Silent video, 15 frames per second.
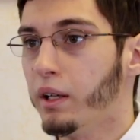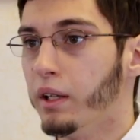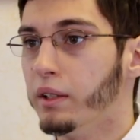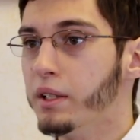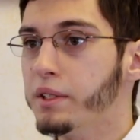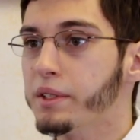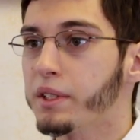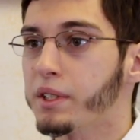
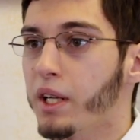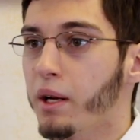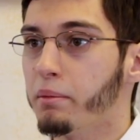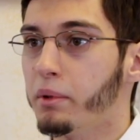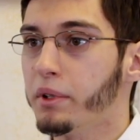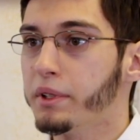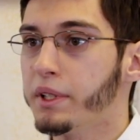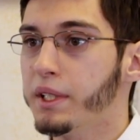In this
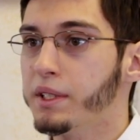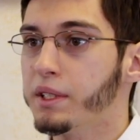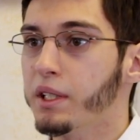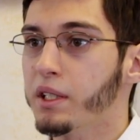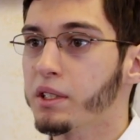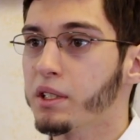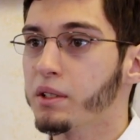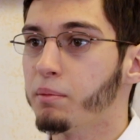example,
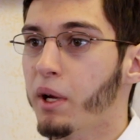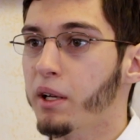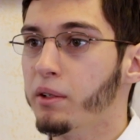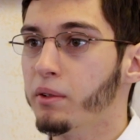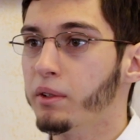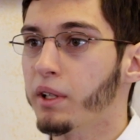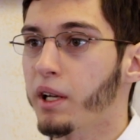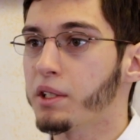TCS's
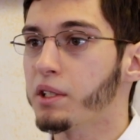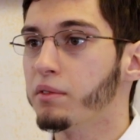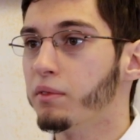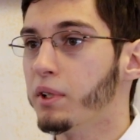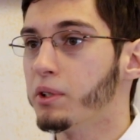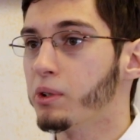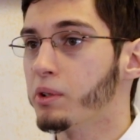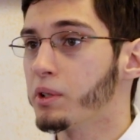manual notching
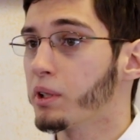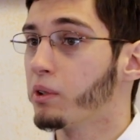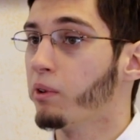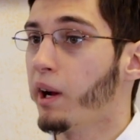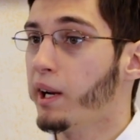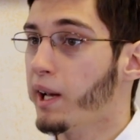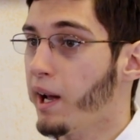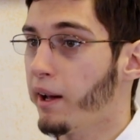feature is a
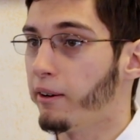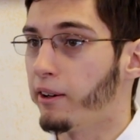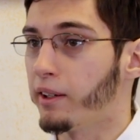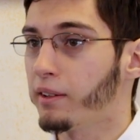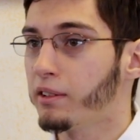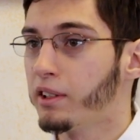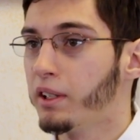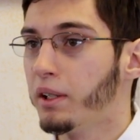great add-on.
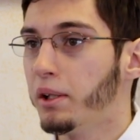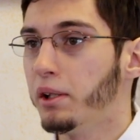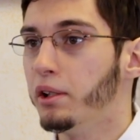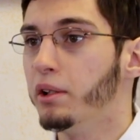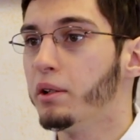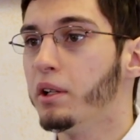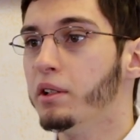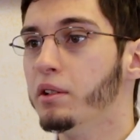
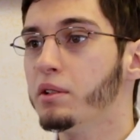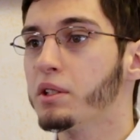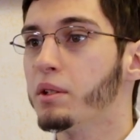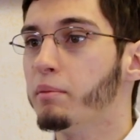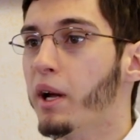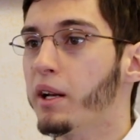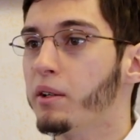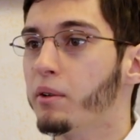You can use
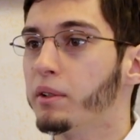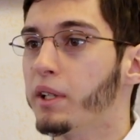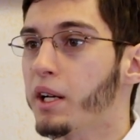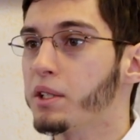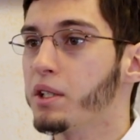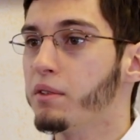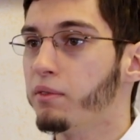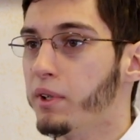the manual
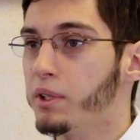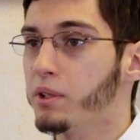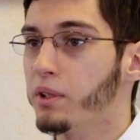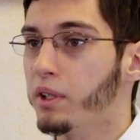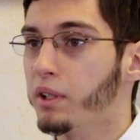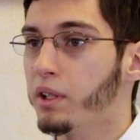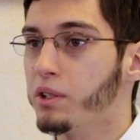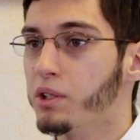notching
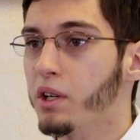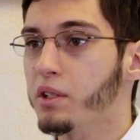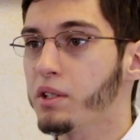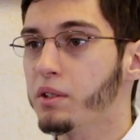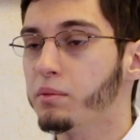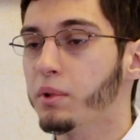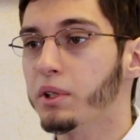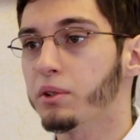feature in
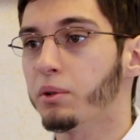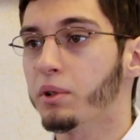conjunction with